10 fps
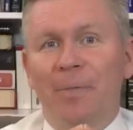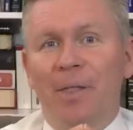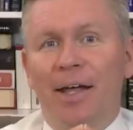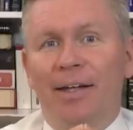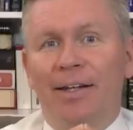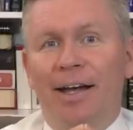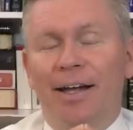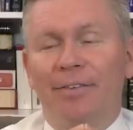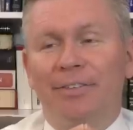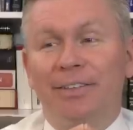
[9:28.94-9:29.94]
And
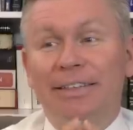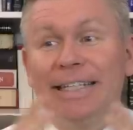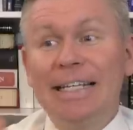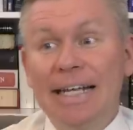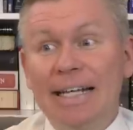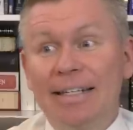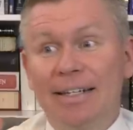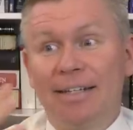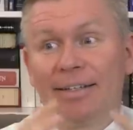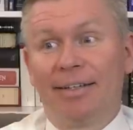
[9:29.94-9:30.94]
I've seen
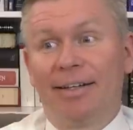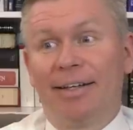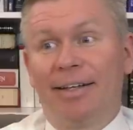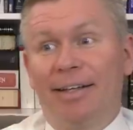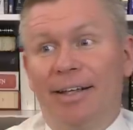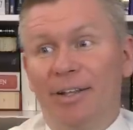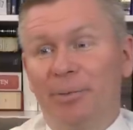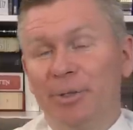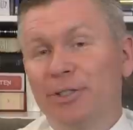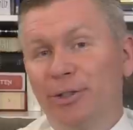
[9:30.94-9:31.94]
it in
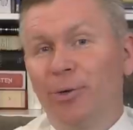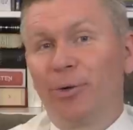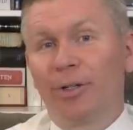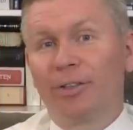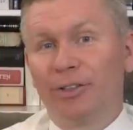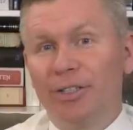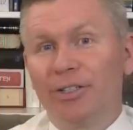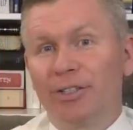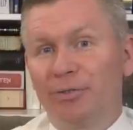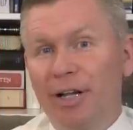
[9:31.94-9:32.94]
the risen Lord
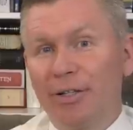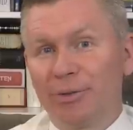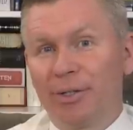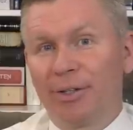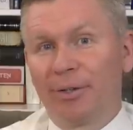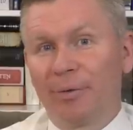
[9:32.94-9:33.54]
Jesus of Nazareth.